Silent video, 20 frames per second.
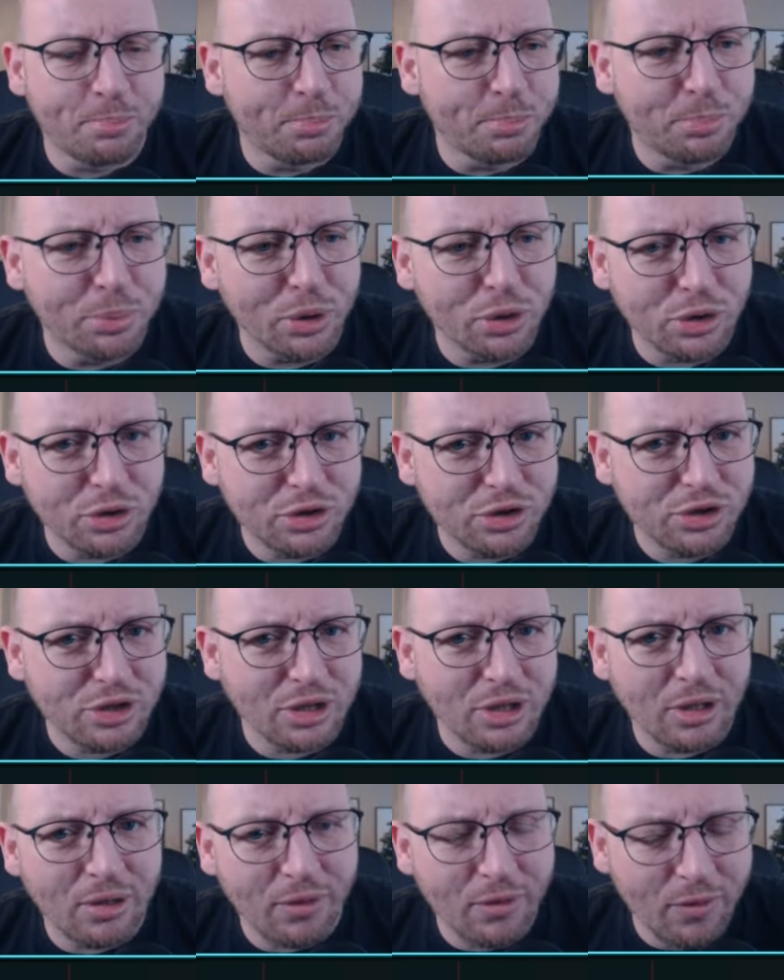But
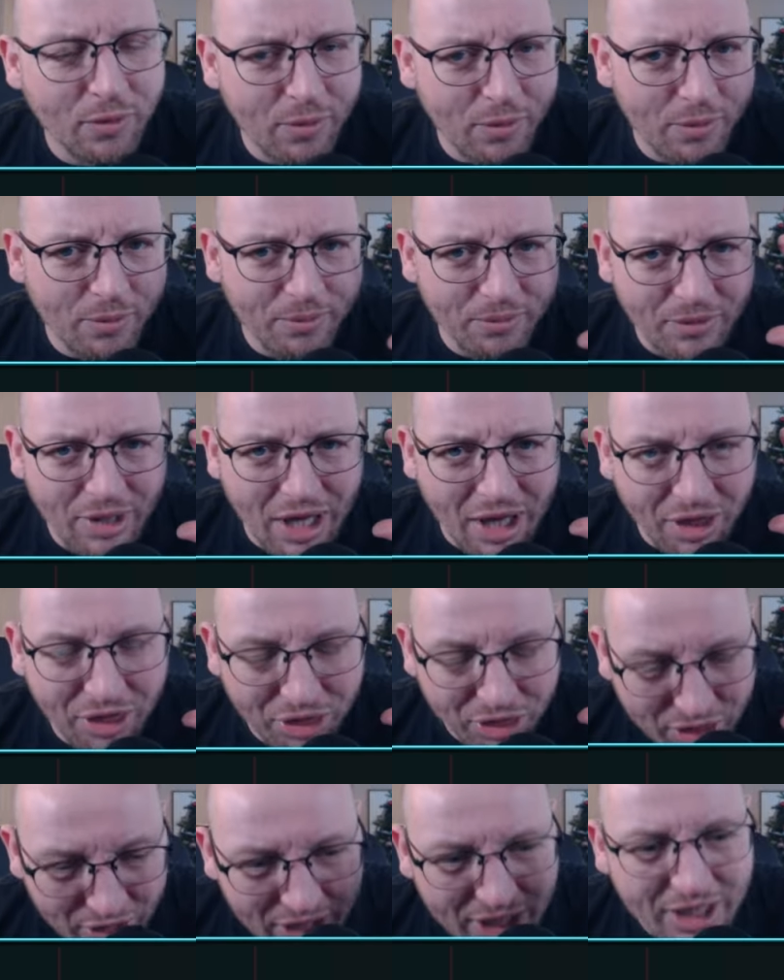I
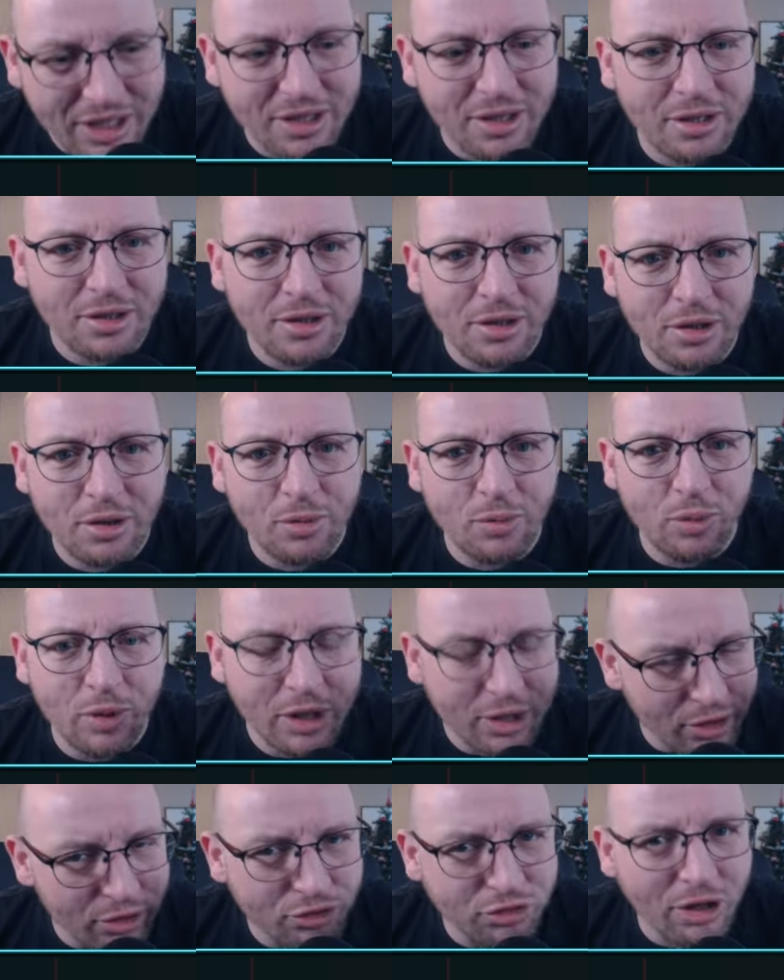think we
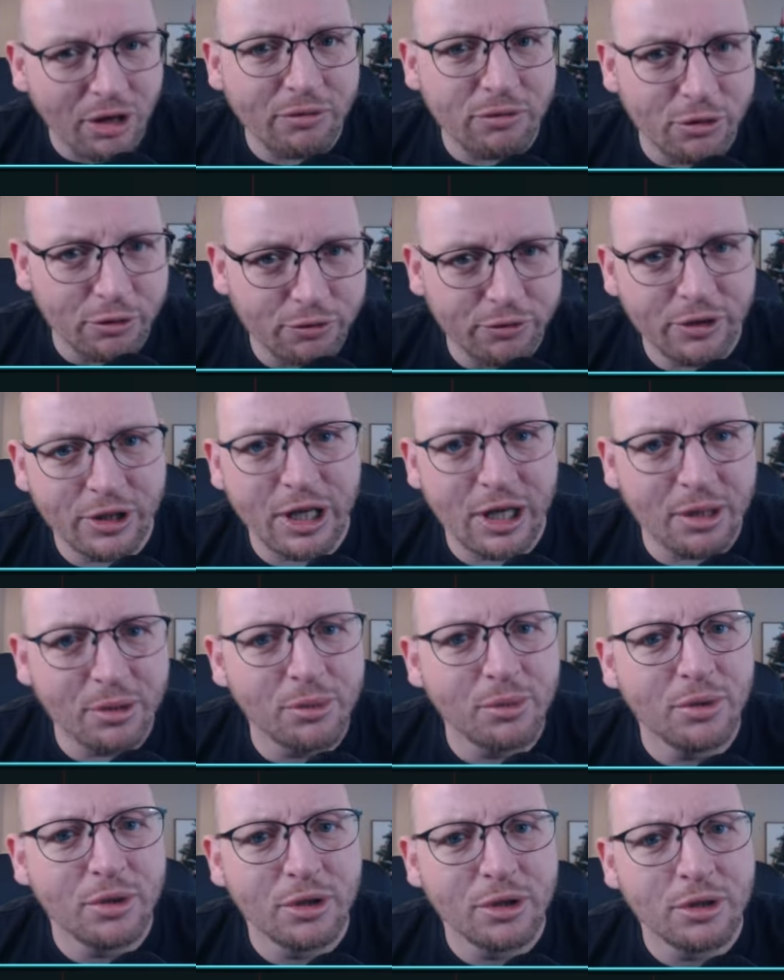can travel for
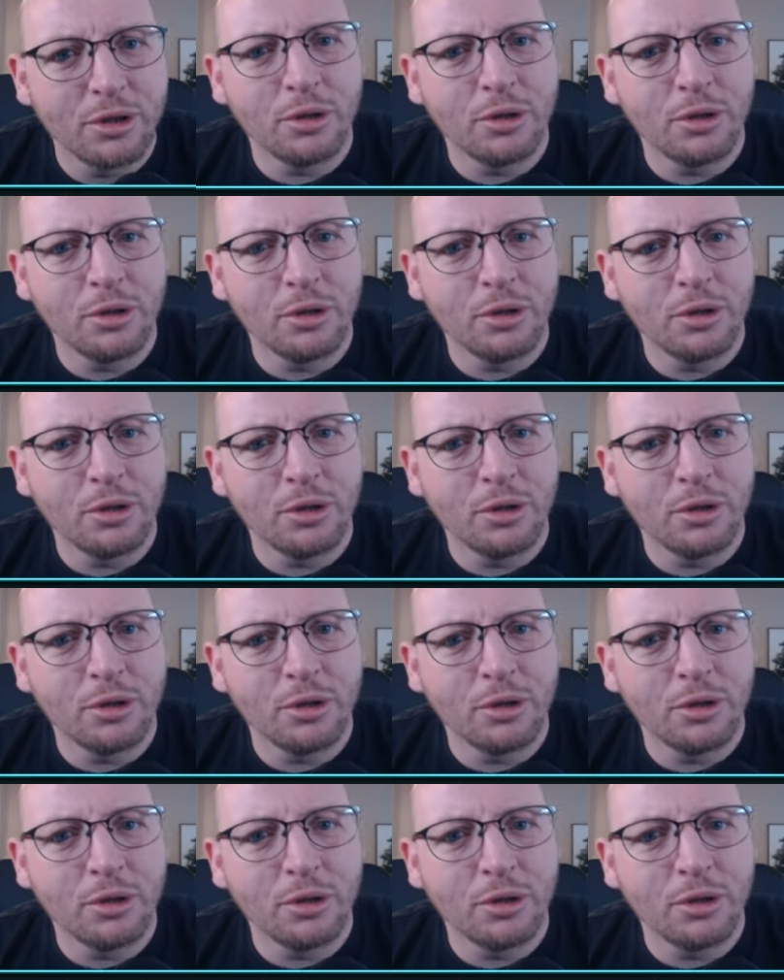now.